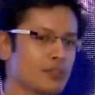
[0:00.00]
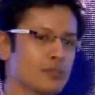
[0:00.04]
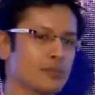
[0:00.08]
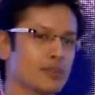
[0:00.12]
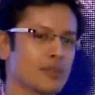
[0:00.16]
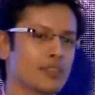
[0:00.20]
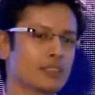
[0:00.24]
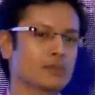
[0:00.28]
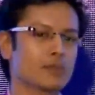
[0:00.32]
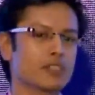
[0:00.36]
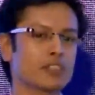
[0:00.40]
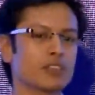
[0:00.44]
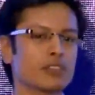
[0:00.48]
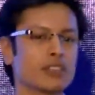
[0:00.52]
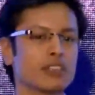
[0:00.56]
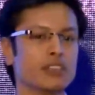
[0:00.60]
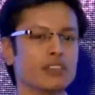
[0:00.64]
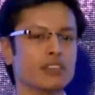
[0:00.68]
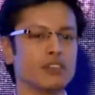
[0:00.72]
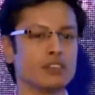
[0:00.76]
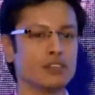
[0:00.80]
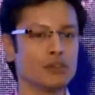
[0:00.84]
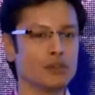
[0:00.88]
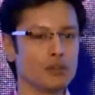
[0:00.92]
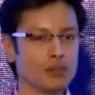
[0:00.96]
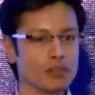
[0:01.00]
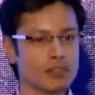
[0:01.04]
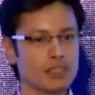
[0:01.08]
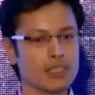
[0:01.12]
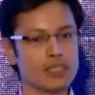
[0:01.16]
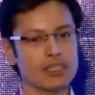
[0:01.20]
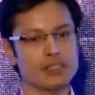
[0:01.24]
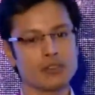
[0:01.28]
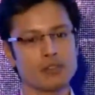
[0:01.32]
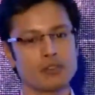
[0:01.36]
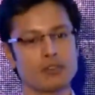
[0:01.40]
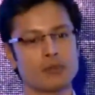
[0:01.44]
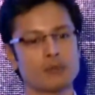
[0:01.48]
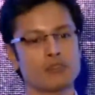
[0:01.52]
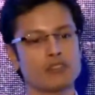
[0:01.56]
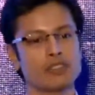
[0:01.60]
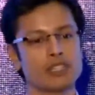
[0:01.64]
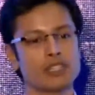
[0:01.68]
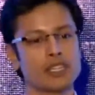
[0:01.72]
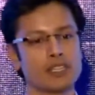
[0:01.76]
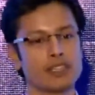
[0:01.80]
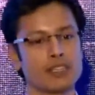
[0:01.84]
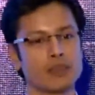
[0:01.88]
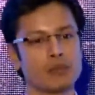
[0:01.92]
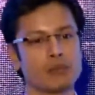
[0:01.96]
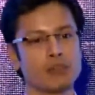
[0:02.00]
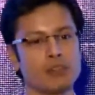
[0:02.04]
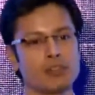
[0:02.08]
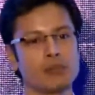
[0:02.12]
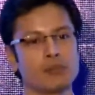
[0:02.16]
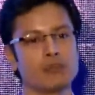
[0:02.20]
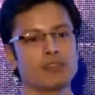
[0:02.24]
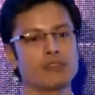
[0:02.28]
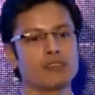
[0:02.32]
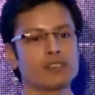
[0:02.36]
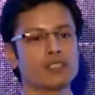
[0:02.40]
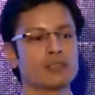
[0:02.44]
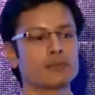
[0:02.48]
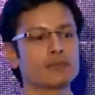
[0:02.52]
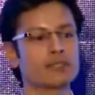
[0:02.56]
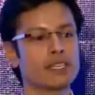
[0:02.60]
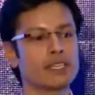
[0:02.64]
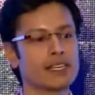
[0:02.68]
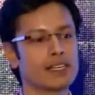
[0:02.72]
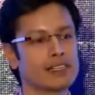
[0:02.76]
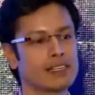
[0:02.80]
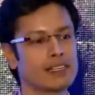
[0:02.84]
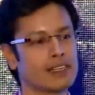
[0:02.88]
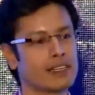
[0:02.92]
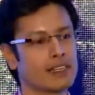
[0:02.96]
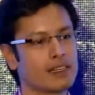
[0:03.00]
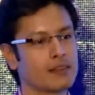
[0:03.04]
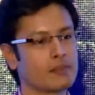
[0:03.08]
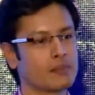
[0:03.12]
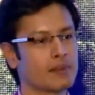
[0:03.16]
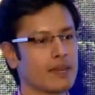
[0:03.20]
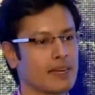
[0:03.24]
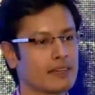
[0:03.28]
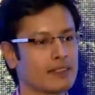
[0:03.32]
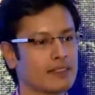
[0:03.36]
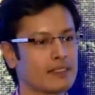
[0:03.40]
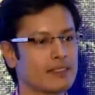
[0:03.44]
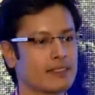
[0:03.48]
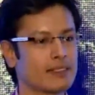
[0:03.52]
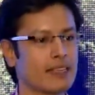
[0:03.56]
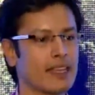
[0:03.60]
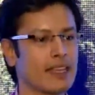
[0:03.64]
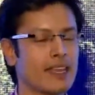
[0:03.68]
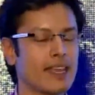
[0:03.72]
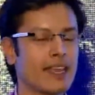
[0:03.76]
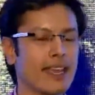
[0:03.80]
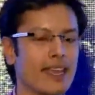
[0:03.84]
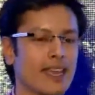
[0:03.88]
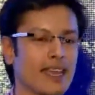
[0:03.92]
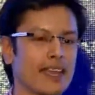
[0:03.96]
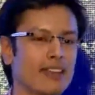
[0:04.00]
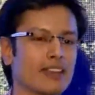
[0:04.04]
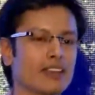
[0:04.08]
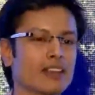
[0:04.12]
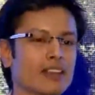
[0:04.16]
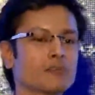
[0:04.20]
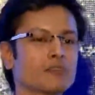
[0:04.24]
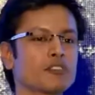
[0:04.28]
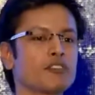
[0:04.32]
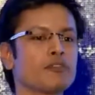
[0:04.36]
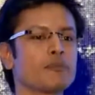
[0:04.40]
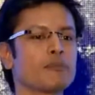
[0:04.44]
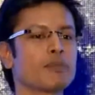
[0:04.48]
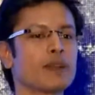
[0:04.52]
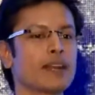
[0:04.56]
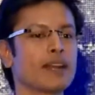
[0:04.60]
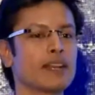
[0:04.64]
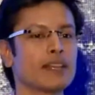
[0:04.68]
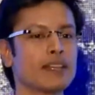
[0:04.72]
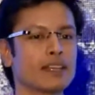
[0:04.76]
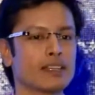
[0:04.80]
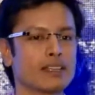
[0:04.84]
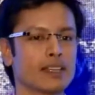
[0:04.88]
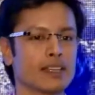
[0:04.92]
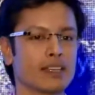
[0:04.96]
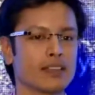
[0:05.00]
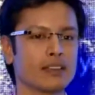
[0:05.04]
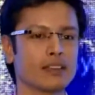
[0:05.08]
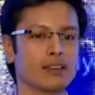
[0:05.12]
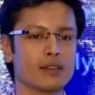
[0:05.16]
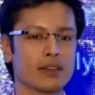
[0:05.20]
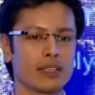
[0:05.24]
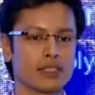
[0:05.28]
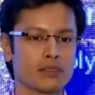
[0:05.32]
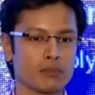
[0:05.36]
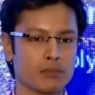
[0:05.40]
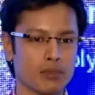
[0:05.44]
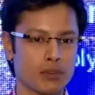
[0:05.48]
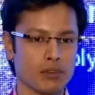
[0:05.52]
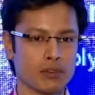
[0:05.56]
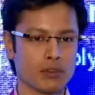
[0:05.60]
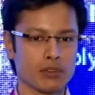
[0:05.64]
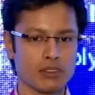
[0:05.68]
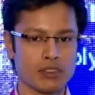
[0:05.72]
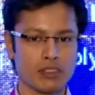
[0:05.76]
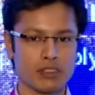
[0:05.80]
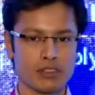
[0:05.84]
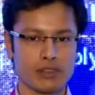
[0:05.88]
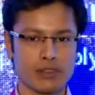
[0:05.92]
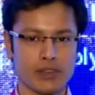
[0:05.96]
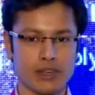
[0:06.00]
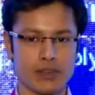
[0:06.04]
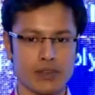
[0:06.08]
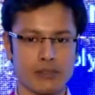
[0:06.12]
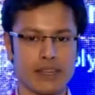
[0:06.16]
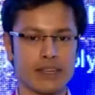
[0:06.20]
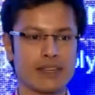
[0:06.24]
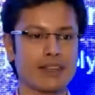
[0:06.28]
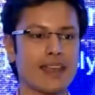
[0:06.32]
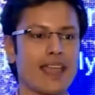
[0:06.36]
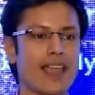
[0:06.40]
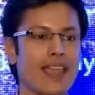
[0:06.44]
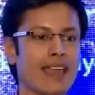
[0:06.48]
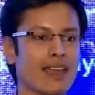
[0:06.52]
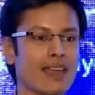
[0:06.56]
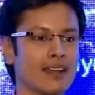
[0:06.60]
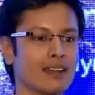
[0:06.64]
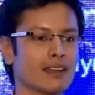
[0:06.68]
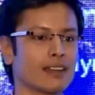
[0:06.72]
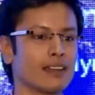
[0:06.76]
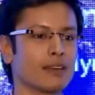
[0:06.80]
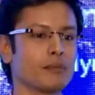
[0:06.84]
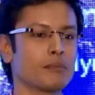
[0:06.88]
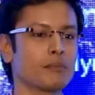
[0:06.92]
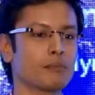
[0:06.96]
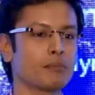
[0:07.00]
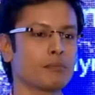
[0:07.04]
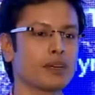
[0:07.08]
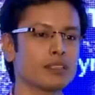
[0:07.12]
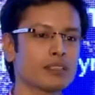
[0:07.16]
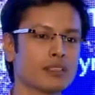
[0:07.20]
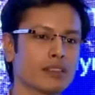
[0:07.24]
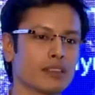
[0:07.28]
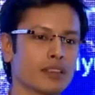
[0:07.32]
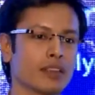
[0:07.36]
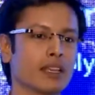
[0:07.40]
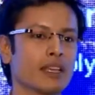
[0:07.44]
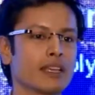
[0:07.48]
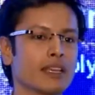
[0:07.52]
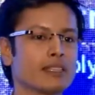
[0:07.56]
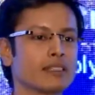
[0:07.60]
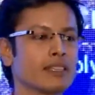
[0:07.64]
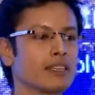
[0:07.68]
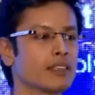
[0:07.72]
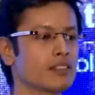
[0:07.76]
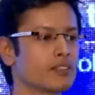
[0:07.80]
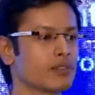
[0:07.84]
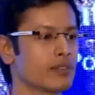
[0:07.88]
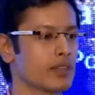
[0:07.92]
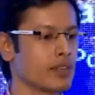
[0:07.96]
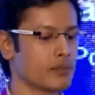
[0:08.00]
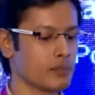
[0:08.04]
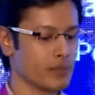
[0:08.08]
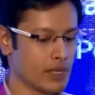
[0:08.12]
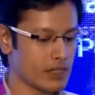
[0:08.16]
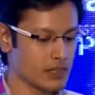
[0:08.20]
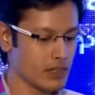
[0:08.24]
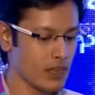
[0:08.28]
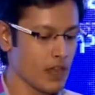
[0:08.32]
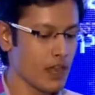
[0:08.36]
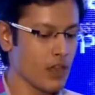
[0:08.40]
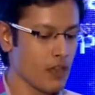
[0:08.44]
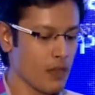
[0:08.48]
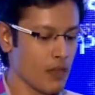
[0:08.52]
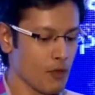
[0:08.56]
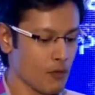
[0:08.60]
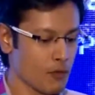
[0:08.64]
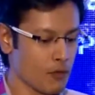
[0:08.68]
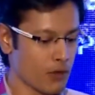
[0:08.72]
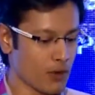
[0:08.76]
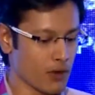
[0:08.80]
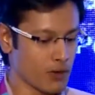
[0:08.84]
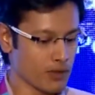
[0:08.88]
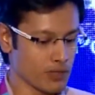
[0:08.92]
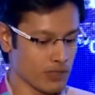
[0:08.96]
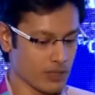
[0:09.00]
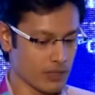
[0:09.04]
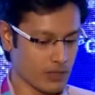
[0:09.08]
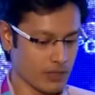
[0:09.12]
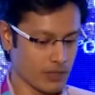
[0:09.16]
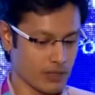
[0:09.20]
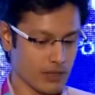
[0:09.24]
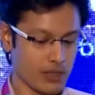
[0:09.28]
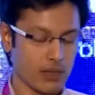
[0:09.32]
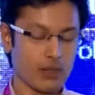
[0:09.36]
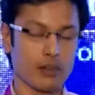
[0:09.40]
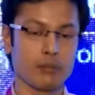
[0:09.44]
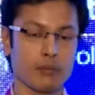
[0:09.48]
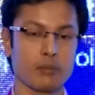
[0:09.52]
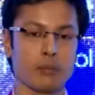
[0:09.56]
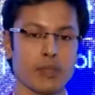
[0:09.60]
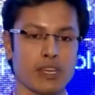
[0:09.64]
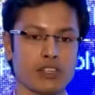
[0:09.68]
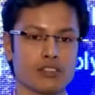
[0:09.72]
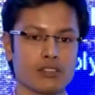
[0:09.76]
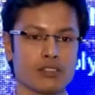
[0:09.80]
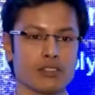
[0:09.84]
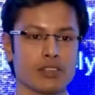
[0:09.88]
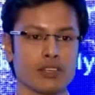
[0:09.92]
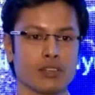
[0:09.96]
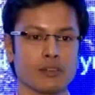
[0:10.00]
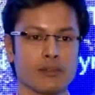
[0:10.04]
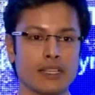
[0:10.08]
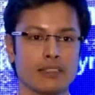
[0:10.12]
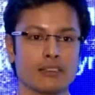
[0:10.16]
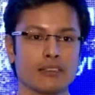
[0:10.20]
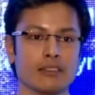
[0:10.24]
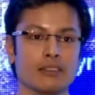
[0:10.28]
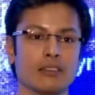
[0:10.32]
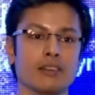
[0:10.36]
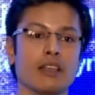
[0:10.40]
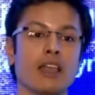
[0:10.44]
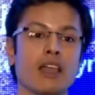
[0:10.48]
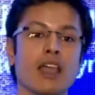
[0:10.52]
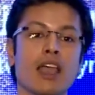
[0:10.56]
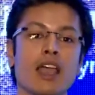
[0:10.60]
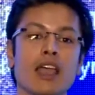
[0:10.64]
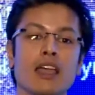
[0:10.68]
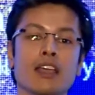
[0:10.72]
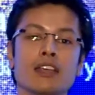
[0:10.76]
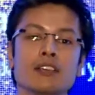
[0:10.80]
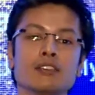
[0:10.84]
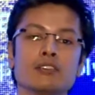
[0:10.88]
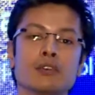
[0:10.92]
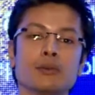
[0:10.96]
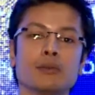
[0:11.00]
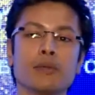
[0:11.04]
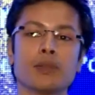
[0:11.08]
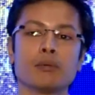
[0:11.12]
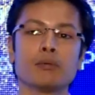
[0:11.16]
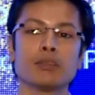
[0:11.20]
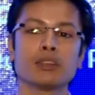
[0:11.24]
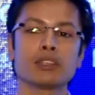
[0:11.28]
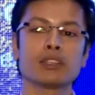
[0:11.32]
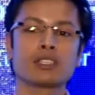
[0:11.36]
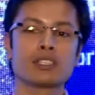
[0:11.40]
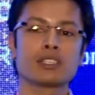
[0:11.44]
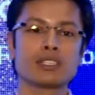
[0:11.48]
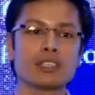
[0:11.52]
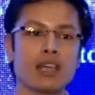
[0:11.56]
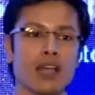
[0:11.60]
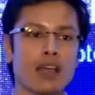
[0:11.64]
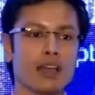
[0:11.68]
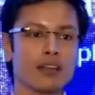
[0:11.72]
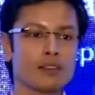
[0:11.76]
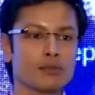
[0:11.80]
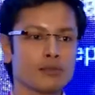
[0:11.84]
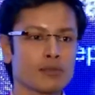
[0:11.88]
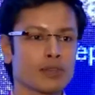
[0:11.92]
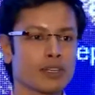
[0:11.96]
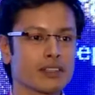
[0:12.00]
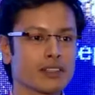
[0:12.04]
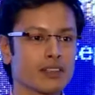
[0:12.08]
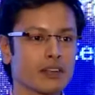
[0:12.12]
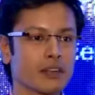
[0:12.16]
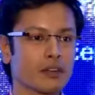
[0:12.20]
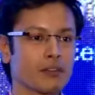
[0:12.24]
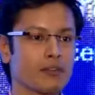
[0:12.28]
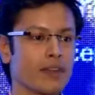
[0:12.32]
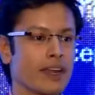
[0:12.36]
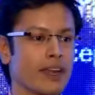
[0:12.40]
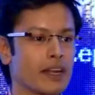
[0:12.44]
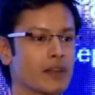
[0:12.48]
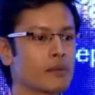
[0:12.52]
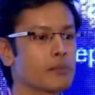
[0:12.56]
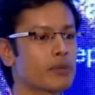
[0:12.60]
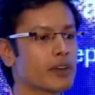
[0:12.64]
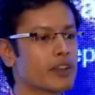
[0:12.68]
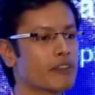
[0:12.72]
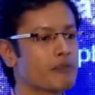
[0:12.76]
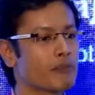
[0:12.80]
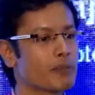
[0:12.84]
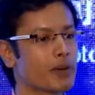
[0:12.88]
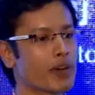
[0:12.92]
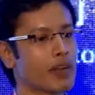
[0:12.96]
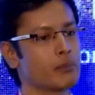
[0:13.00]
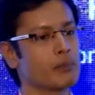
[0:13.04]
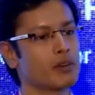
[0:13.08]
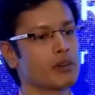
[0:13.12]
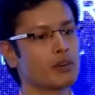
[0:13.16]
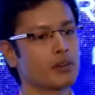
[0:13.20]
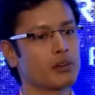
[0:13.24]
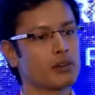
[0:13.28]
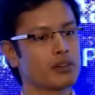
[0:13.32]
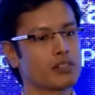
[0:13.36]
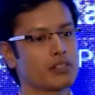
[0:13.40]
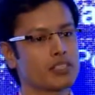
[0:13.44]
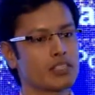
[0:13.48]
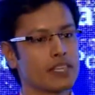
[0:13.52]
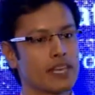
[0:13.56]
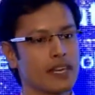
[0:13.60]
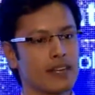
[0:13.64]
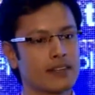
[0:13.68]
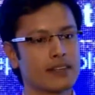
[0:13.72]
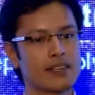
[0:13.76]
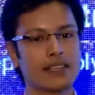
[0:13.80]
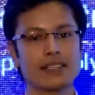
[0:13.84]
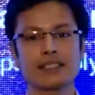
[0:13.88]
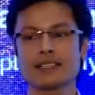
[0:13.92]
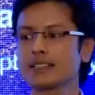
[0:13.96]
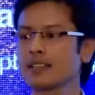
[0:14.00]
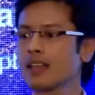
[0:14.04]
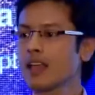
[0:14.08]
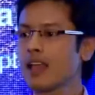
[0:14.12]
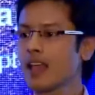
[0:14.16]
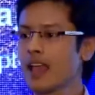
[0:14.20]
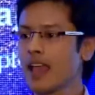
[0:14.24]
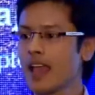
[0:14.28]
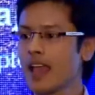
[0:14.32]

to especially use these hormone genetic polymorphisms in clinical practice in terms of predicting response to treatment and personalizing treatment for the patient in question. So we will start with a very brief primer on genetics.